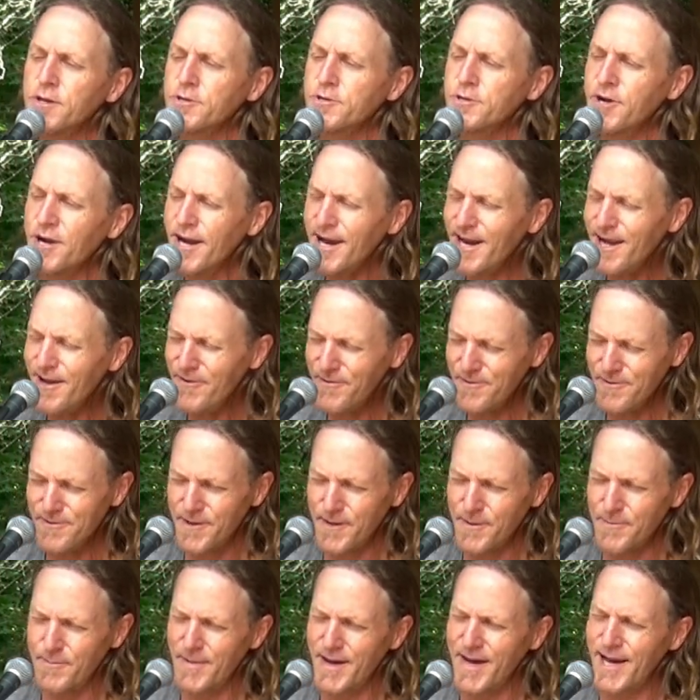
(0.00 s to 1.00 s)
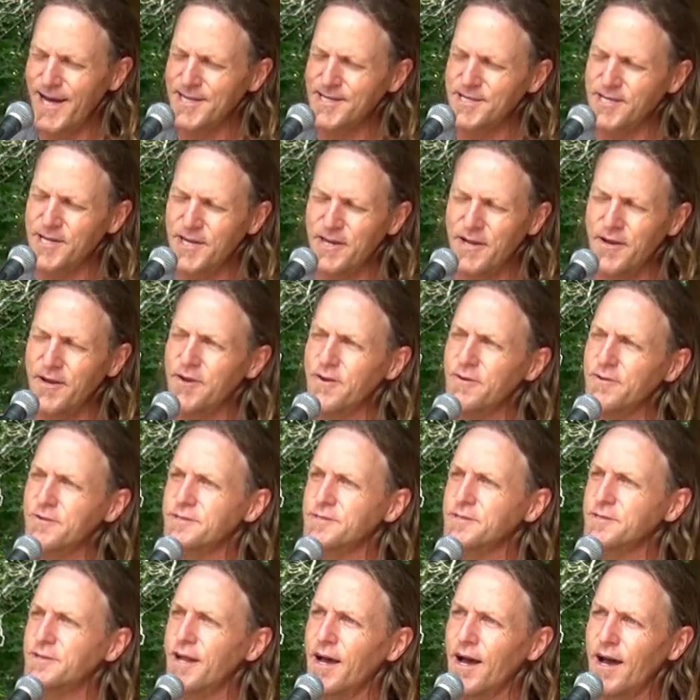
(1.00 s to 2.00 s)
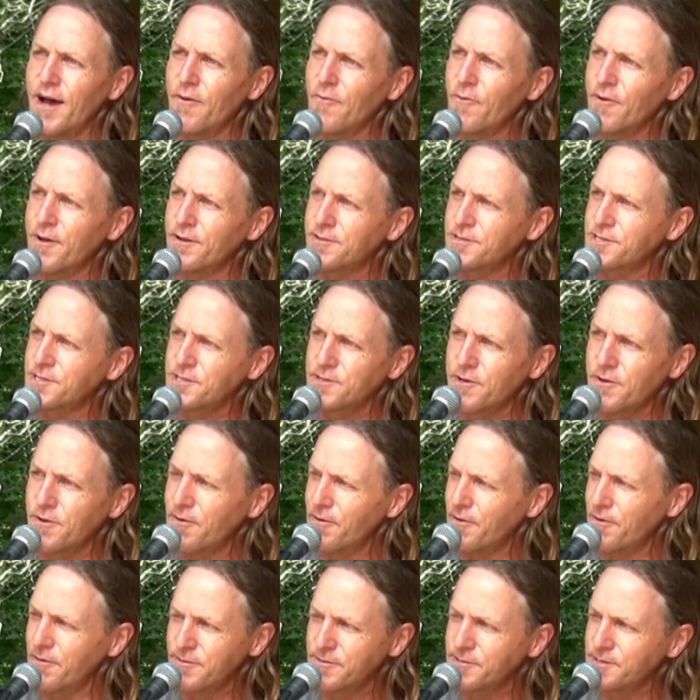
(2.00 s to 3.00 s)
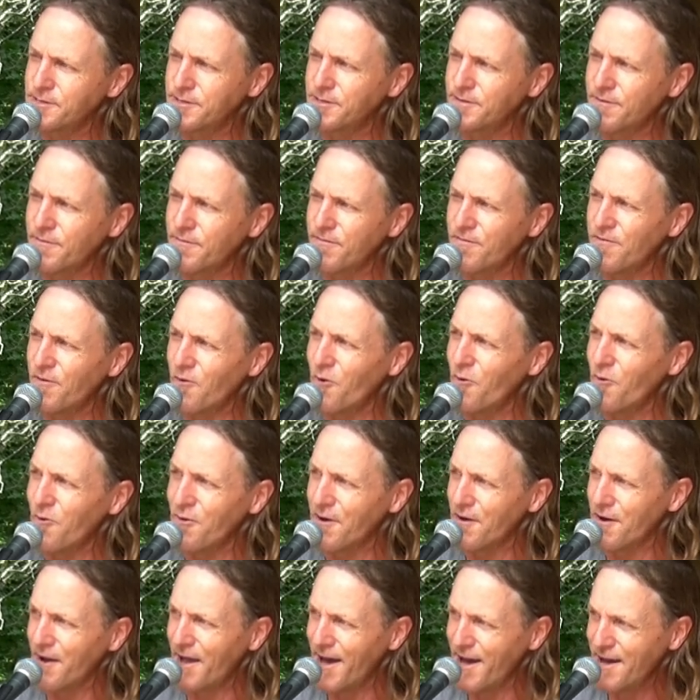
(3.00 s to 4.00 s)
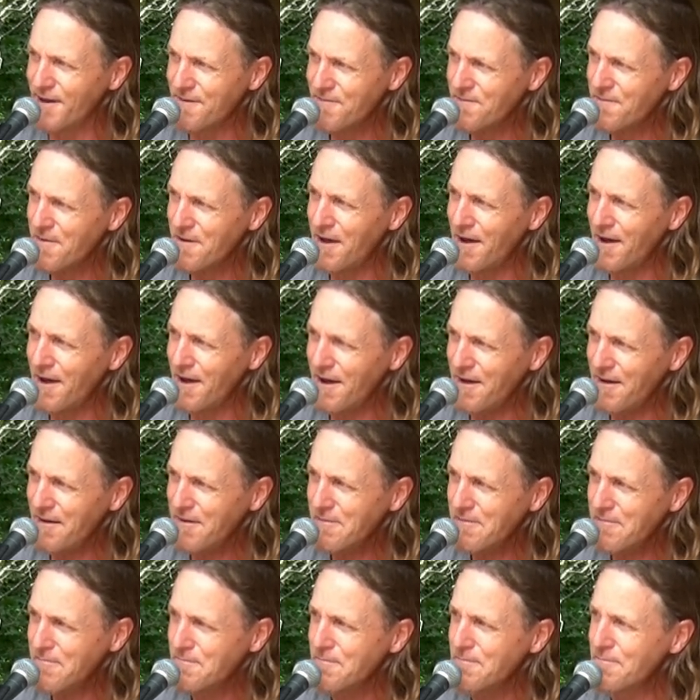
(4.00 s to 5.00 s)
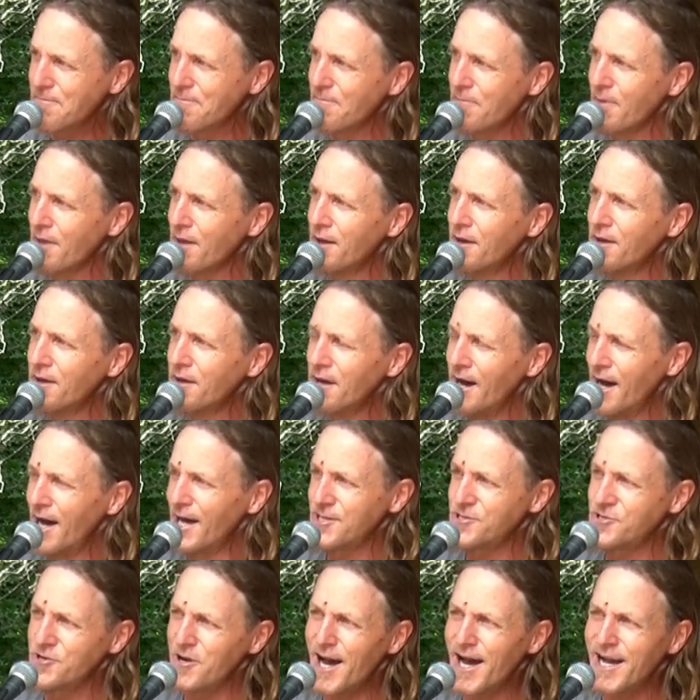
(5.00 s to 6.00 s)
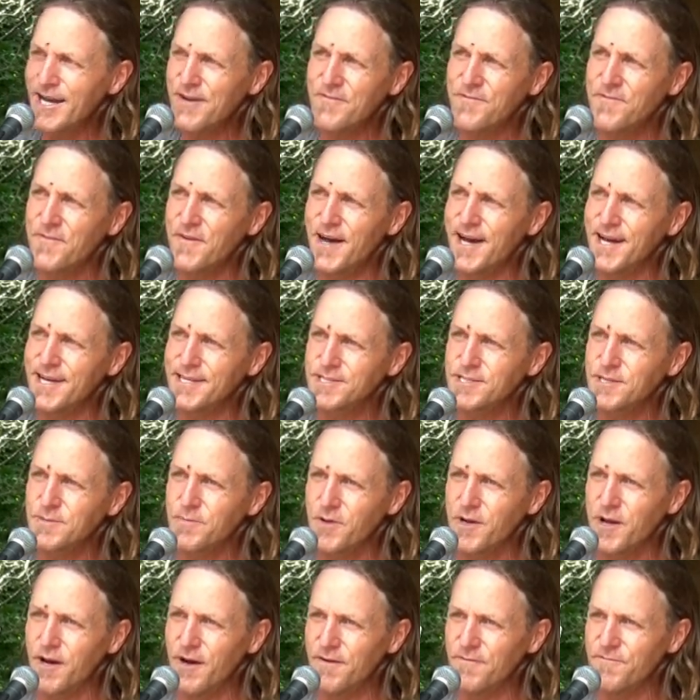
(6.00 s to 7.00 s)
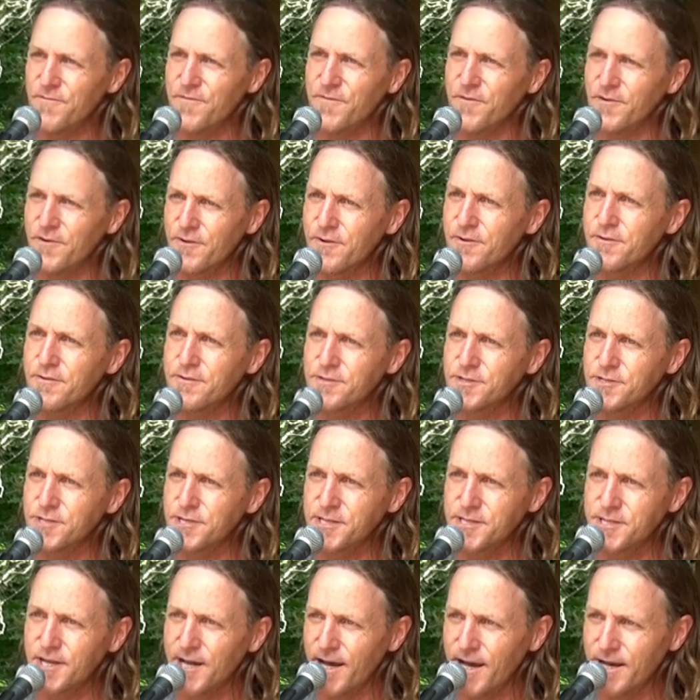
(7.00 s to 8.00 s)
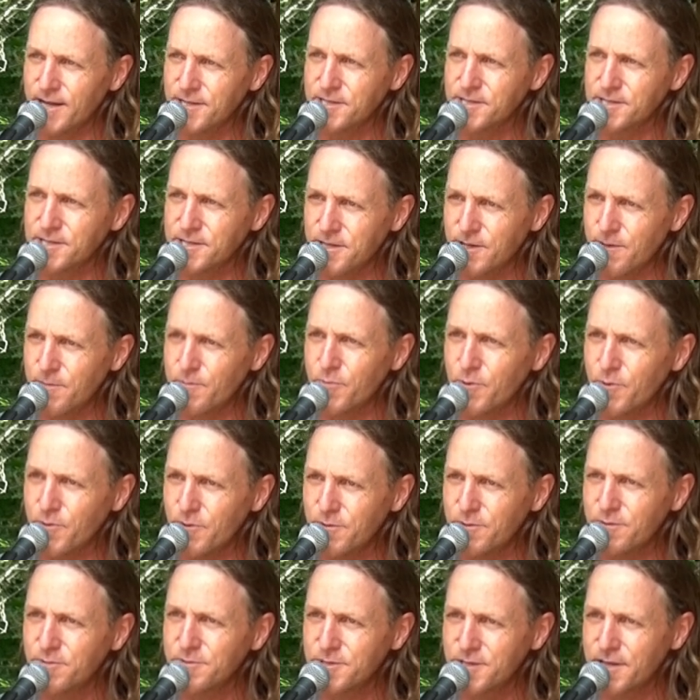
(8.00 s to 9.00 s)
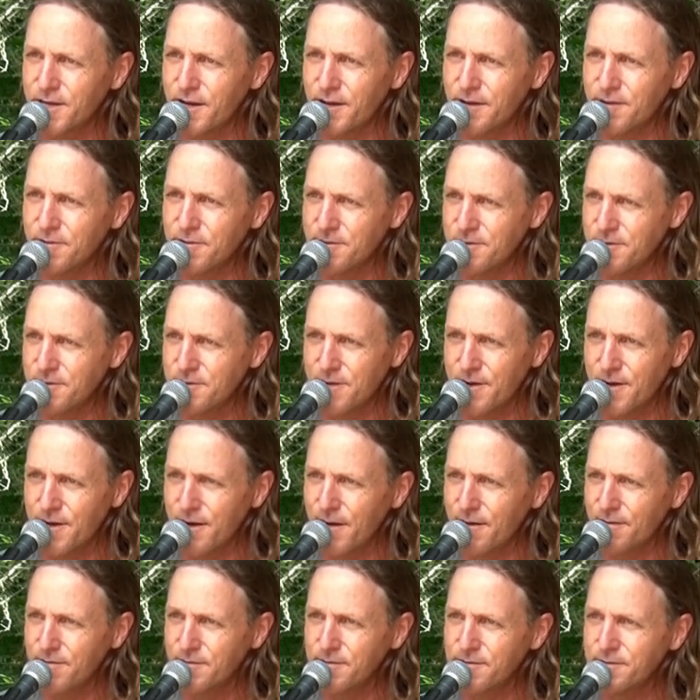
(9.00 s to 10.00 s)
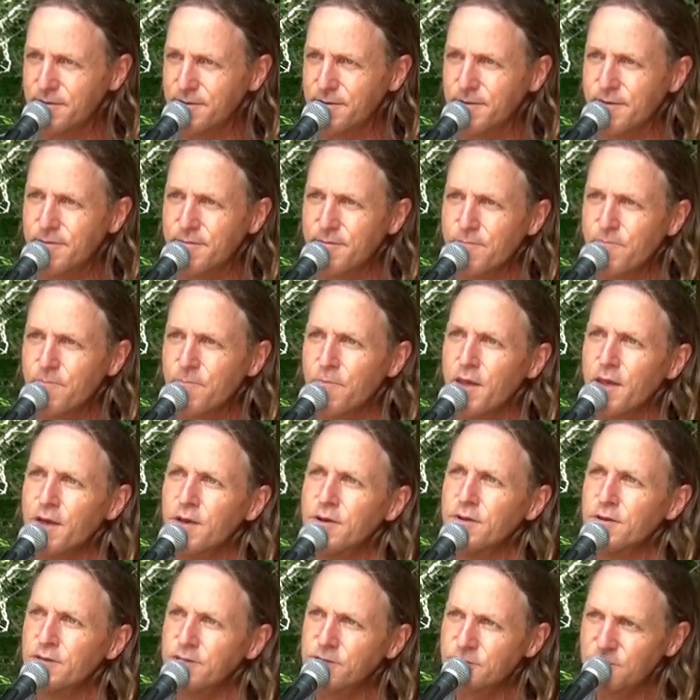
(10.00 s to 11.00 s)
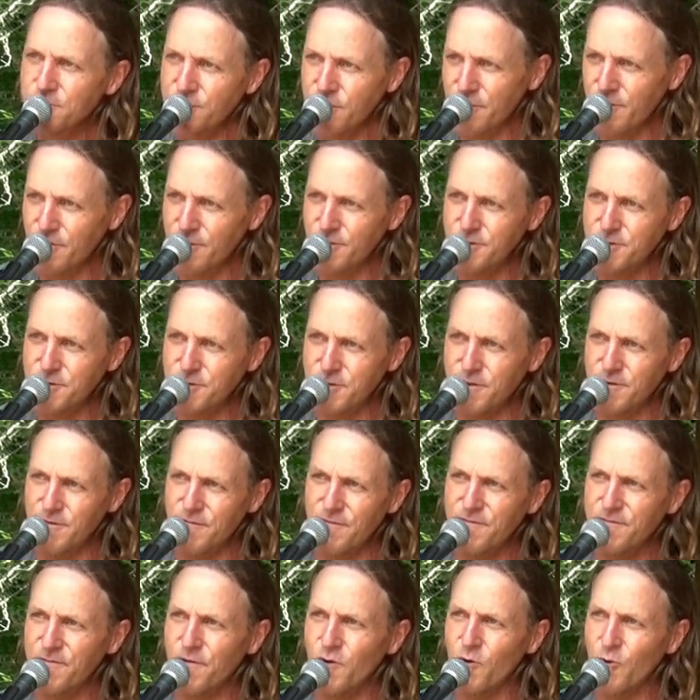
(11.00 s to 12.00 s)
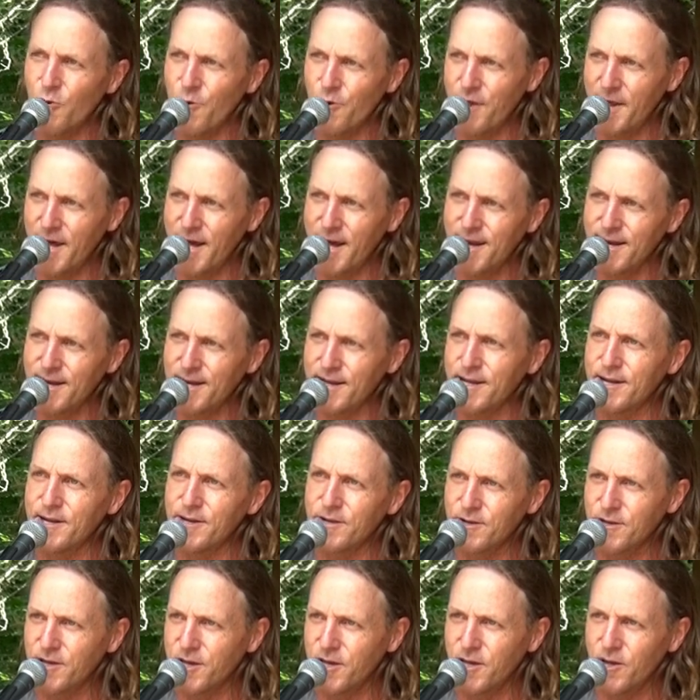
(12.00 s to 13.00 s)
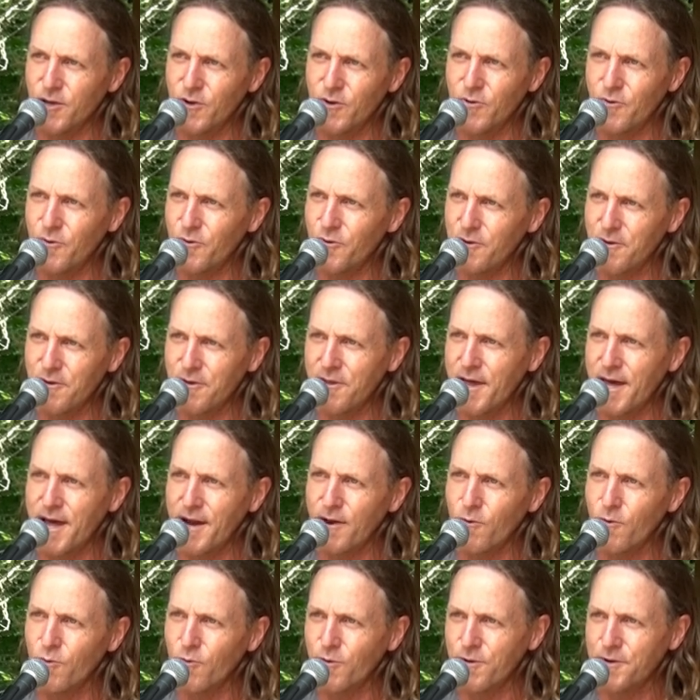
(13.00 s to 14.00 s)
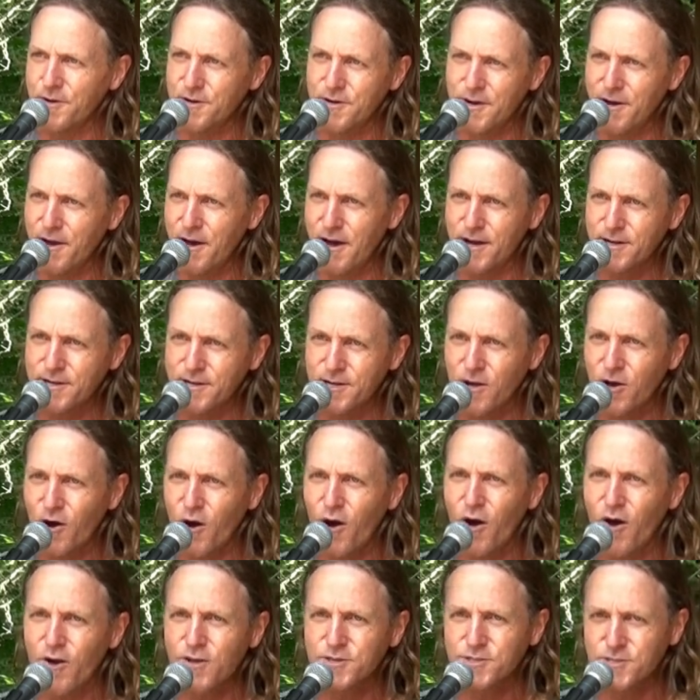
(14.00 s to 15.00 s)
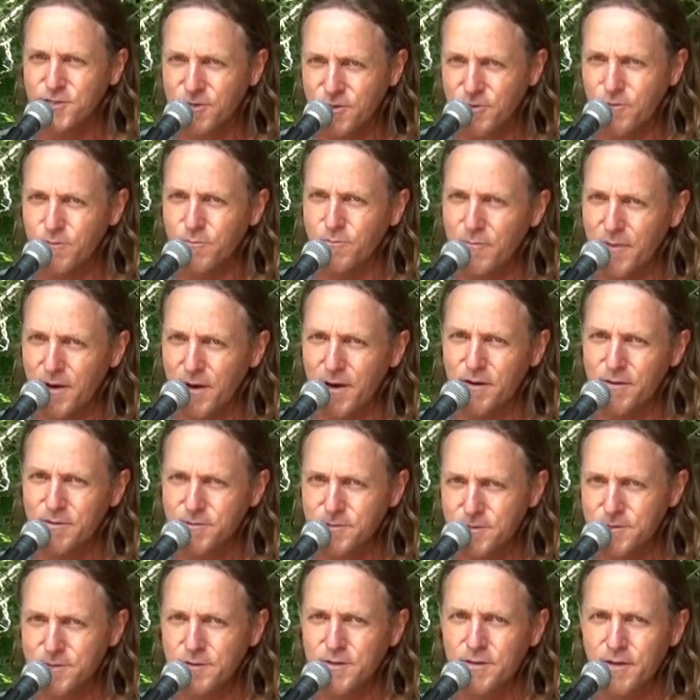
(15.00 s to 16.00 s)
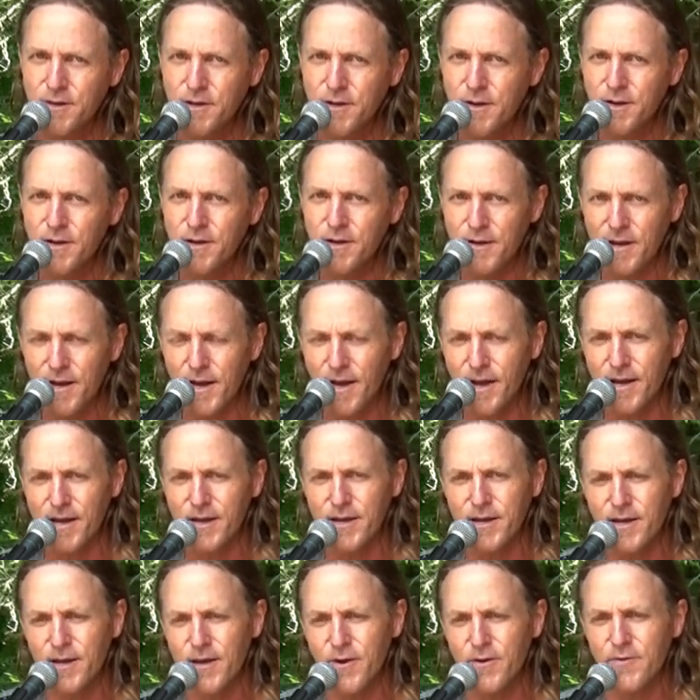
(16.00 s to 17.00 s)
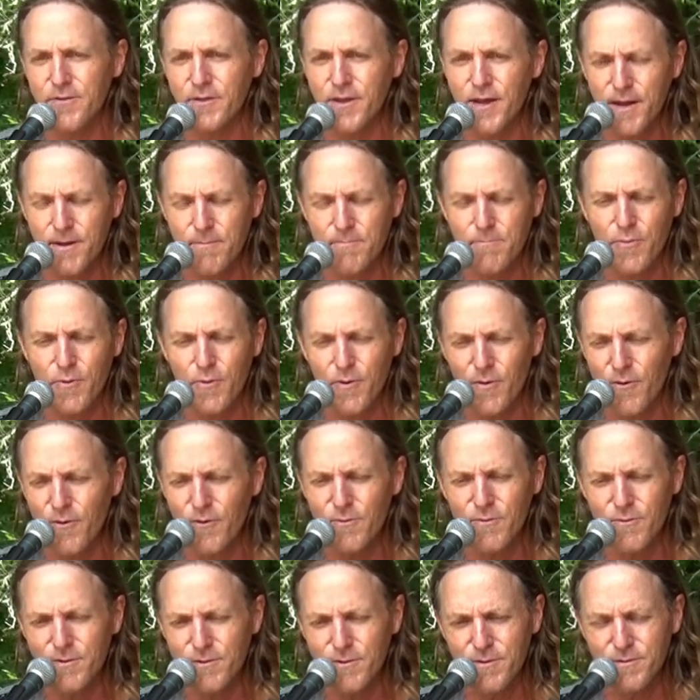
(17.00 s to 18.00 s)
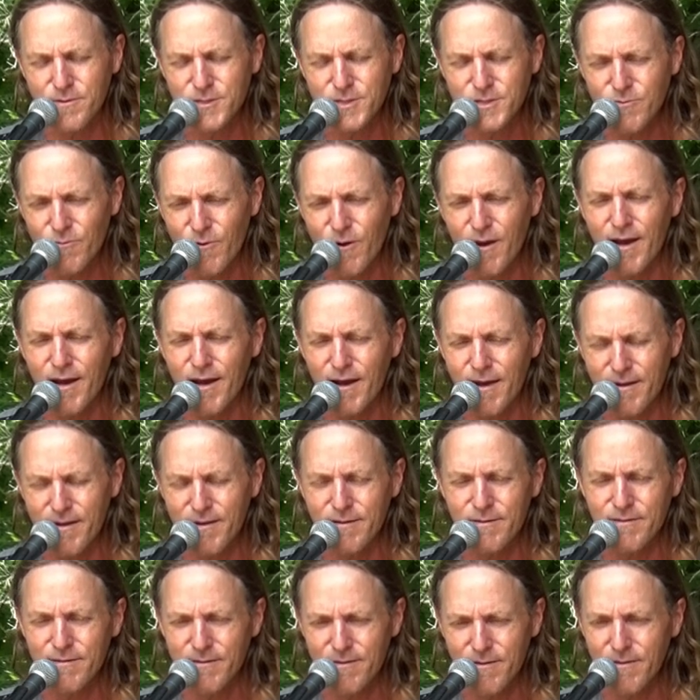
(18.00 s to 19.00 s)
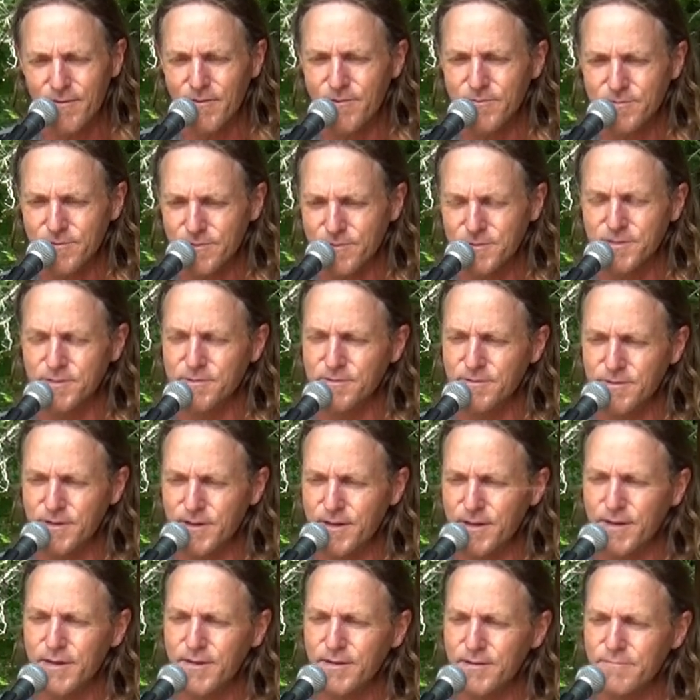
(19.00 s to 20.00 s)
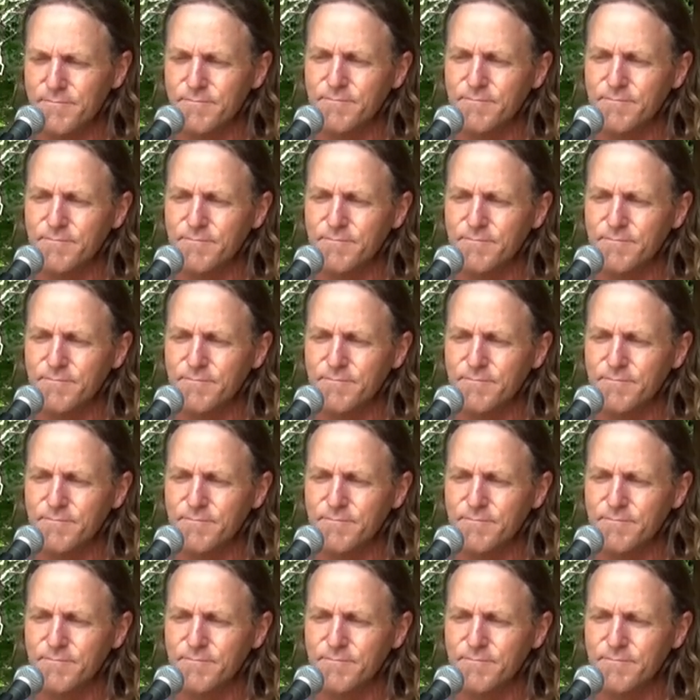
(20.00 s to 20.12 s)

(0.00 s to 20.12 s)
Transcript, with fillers: Drowned in my tears, I went searching for a lifeline. I tried to find some comfort, just that simple, tender touch. Searching for that little cure that would not cost too much. And I could hear that produce wagon on the street.